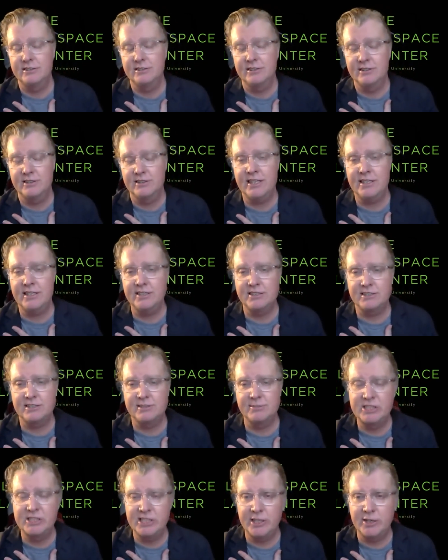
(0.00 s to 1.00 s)
That is
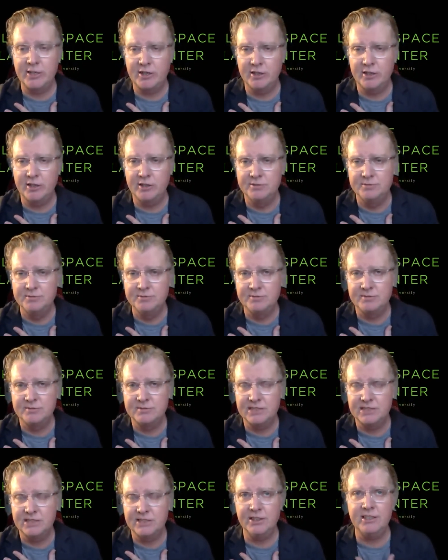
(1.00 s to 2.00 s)
material,
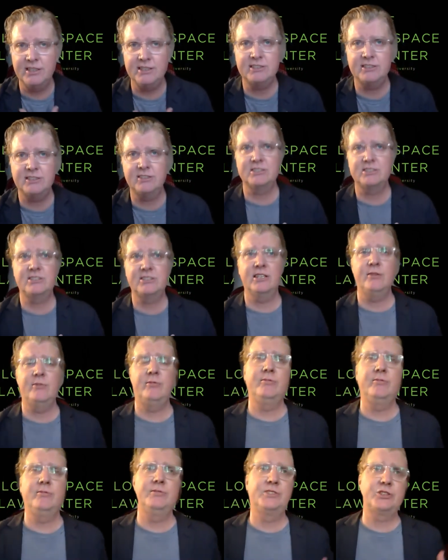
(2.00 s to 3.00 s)
unless there's
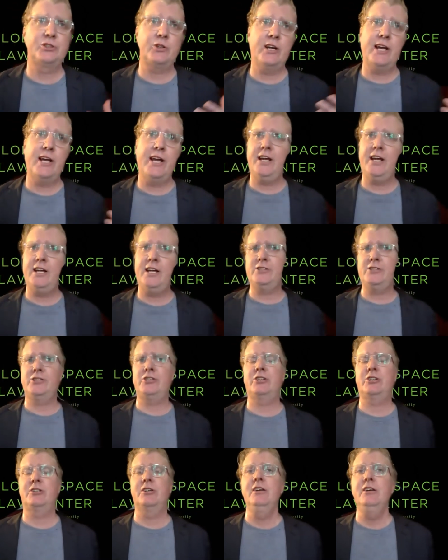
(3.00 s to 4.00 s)
some
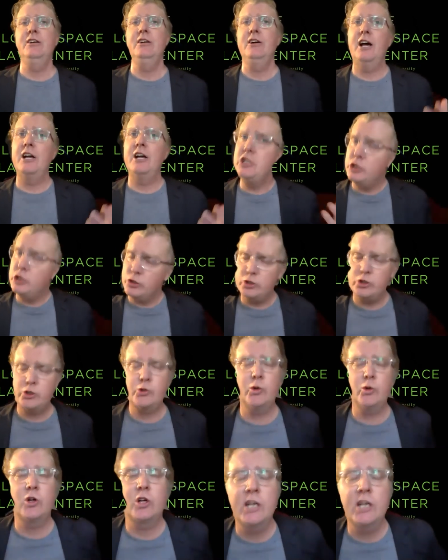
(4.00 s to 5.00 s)
strange,
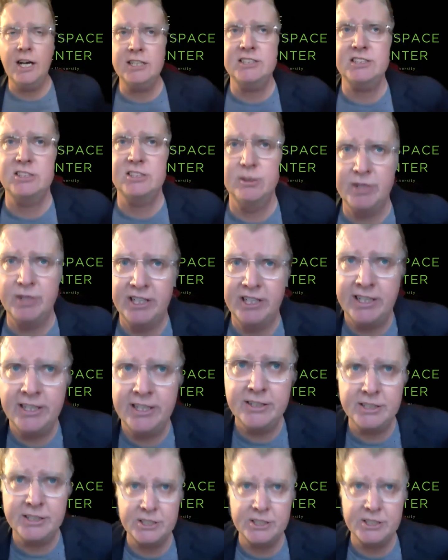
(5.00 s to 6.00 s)
unusual custom in an
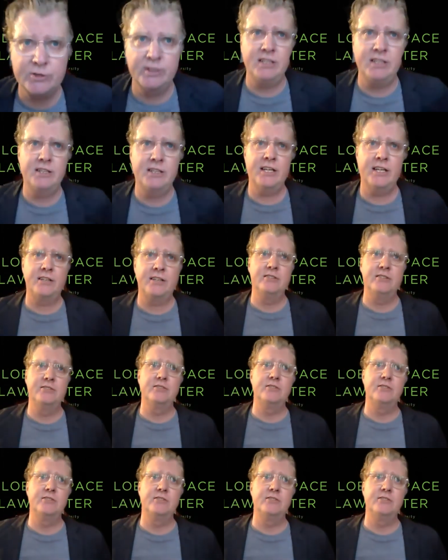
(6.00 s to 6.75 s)
industry that